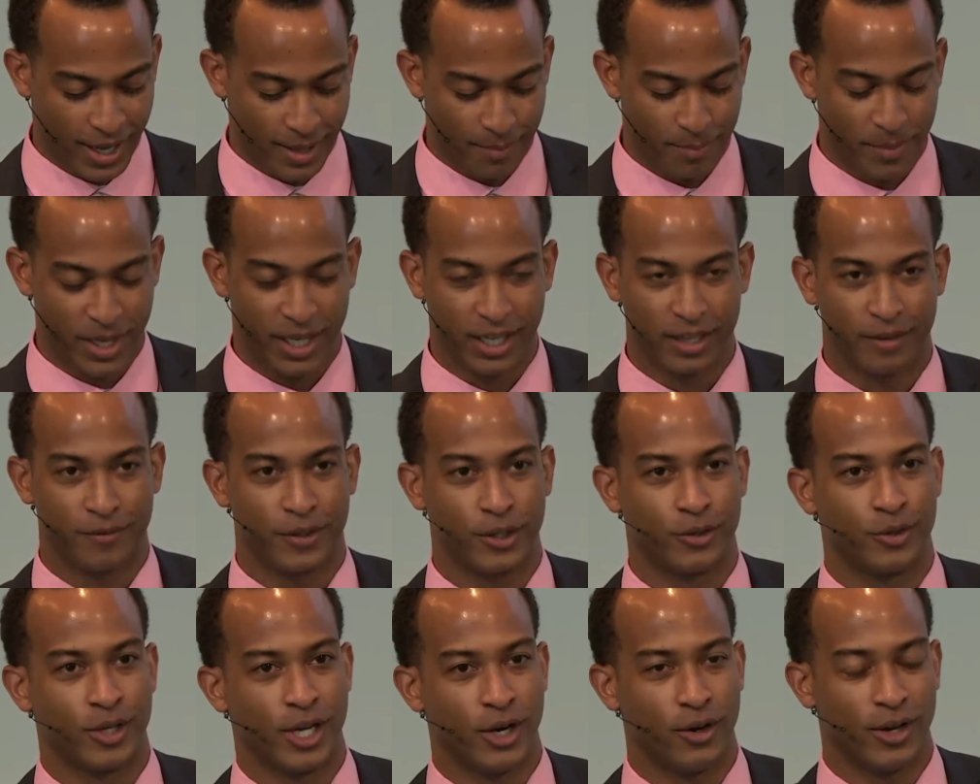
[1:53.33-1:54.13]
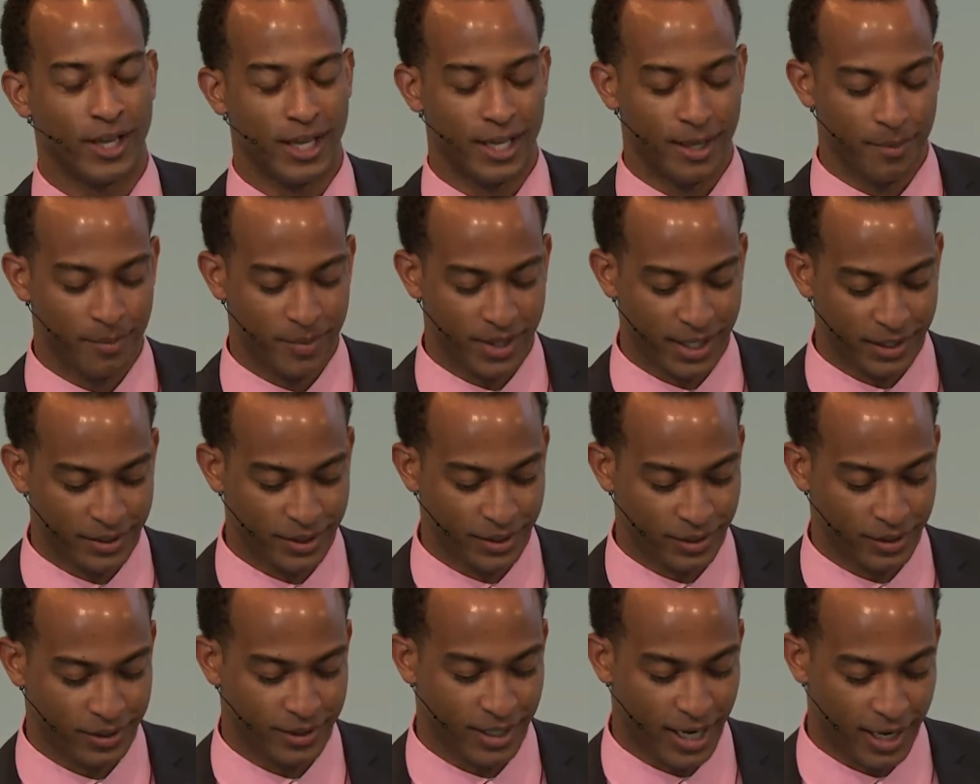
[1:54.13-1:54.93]
Many of you know him. This
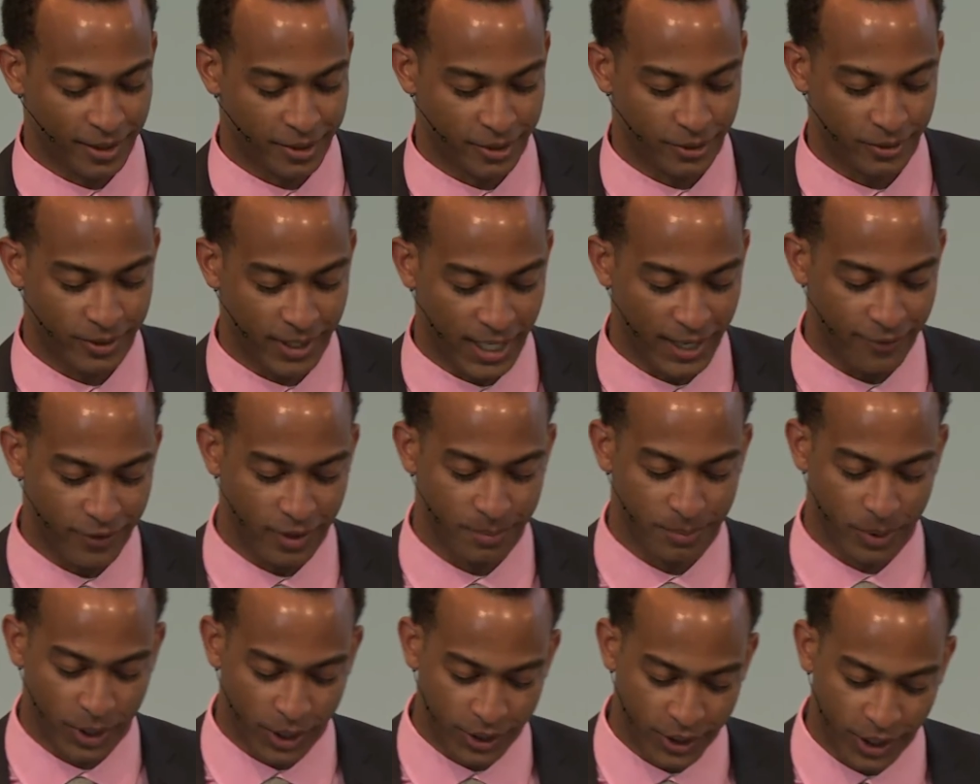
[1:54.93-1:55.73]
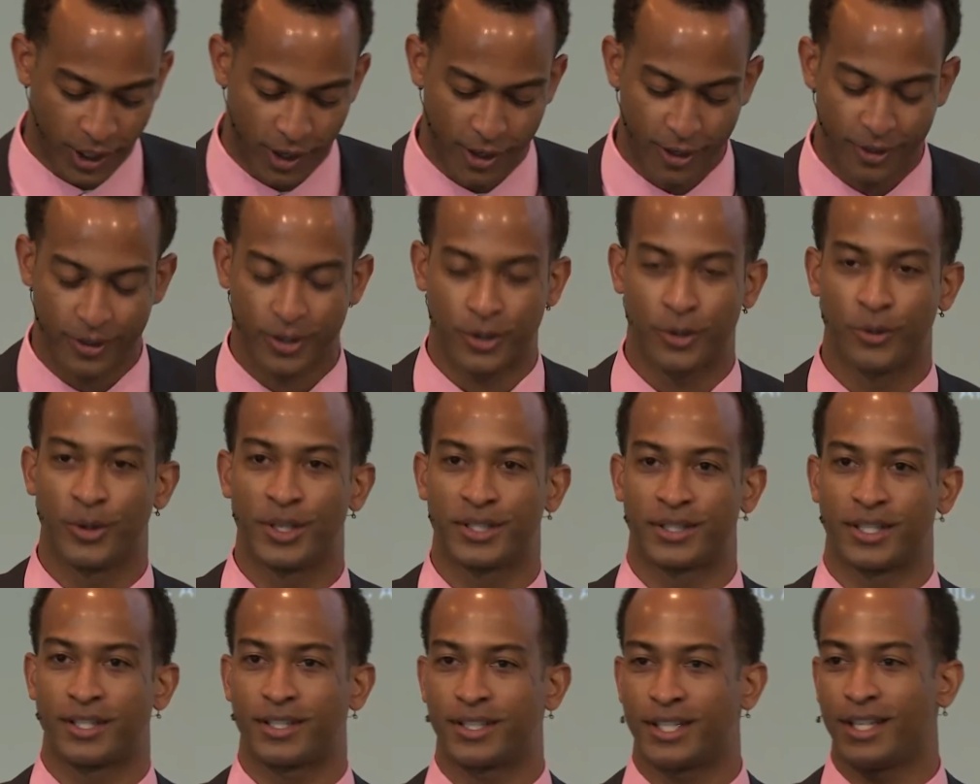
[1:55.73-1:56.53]
is Dr. David Bosshart, who
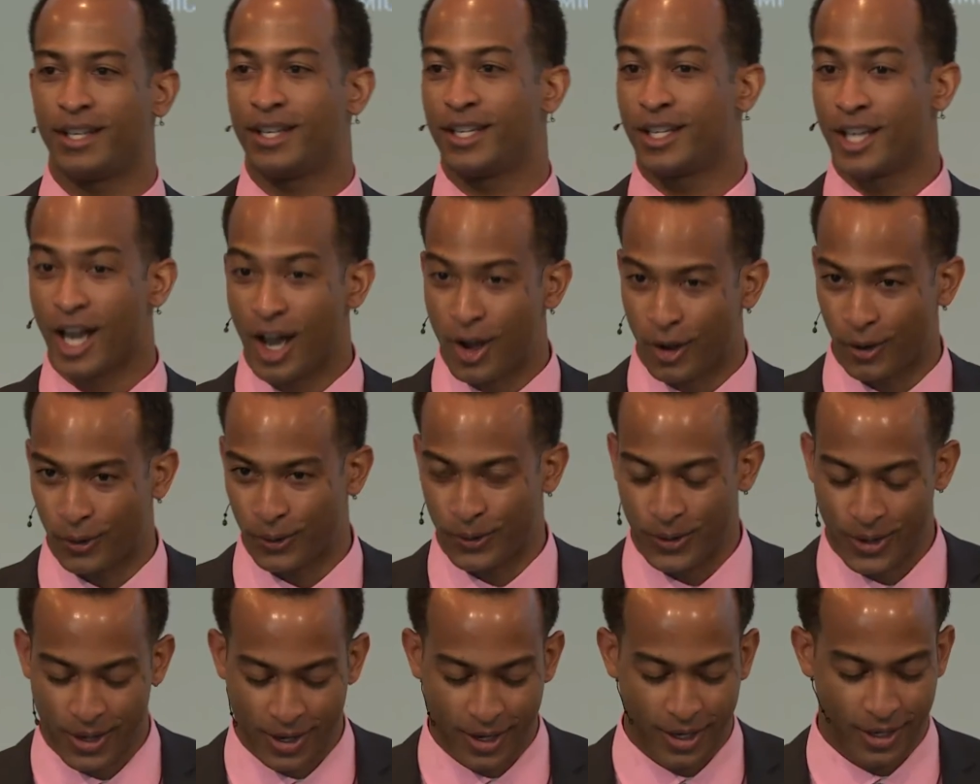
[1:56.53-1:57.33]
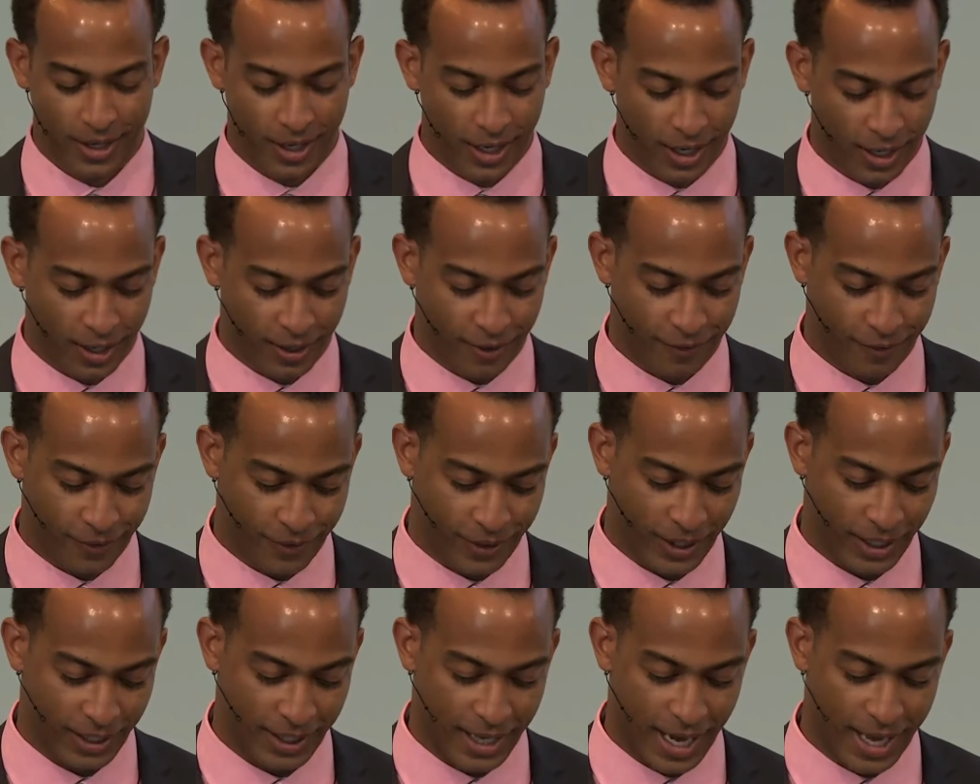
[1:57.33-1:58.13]
is the CEO
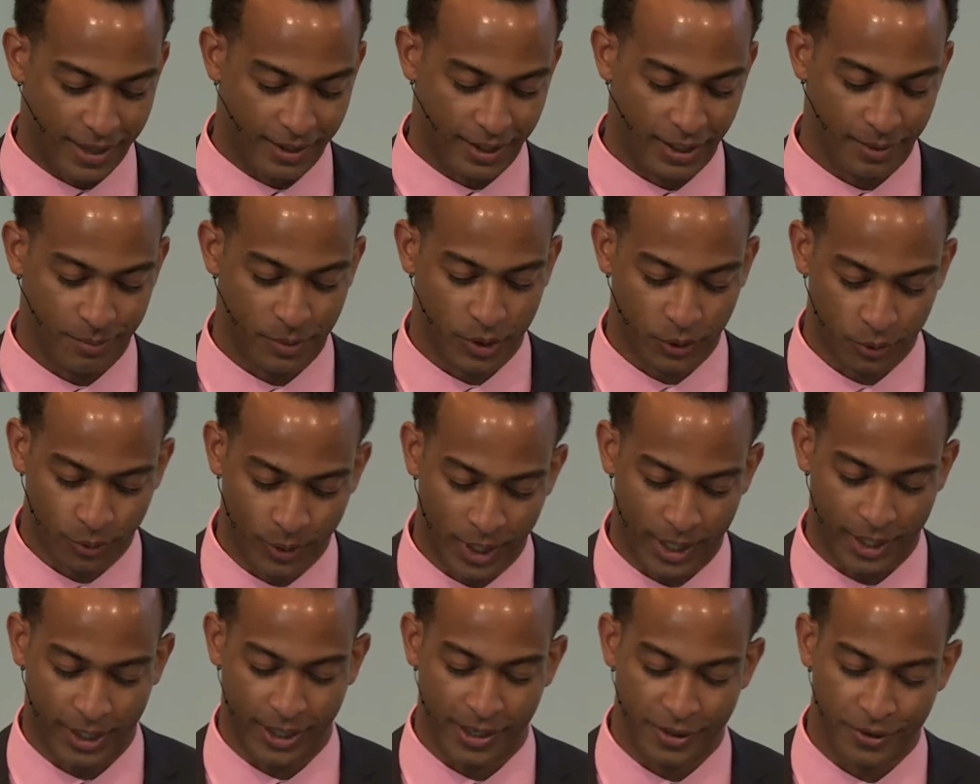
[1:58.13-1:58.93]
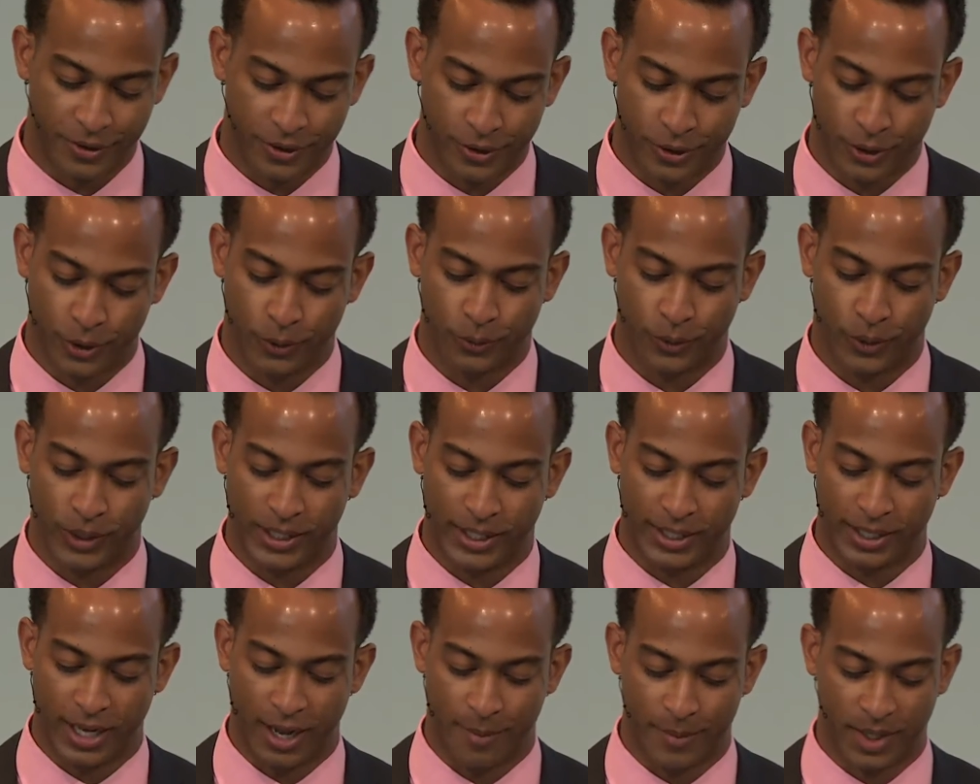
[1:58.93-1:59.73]
of the Gottlieb Duttweiler Institute for
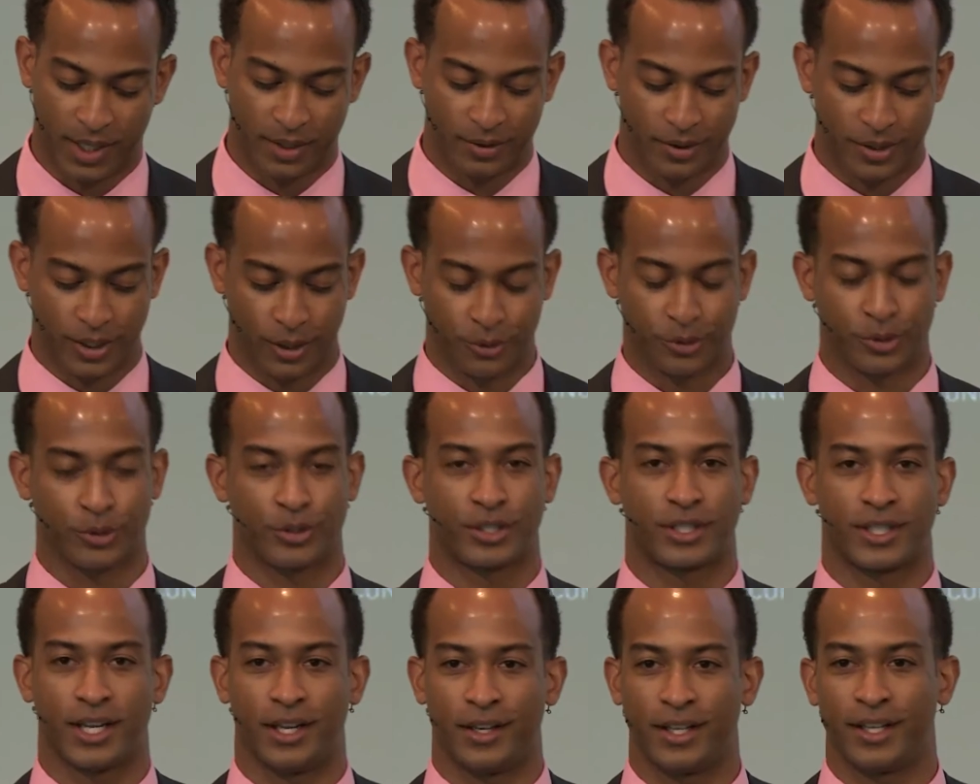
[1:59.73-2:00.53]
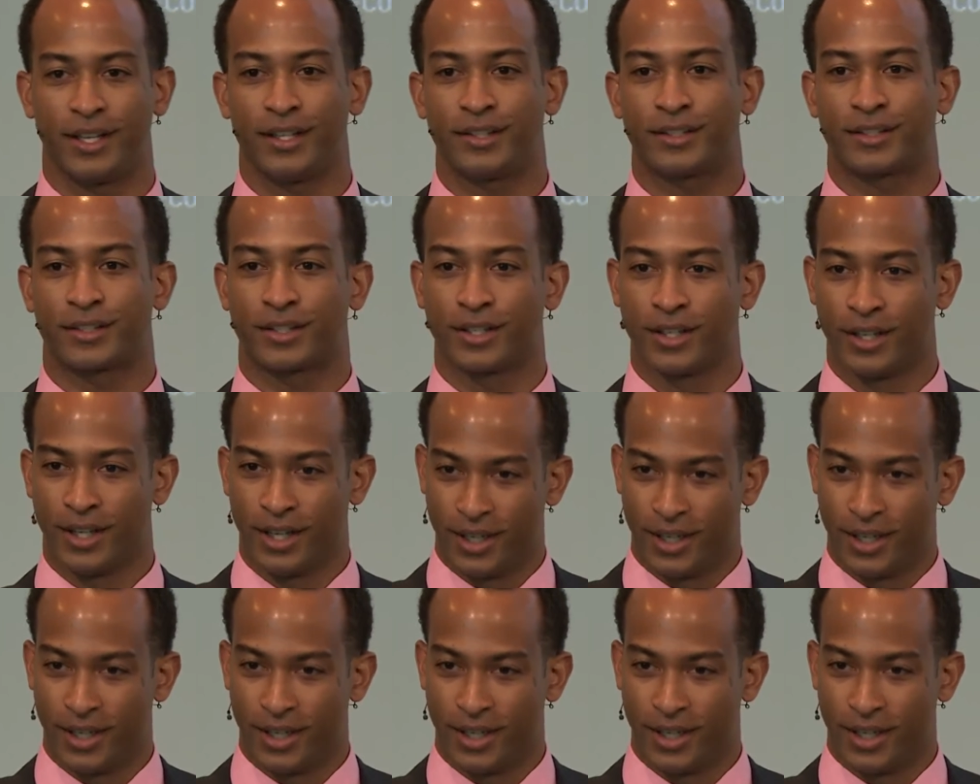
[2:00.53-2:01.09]
Economic and Social Studies.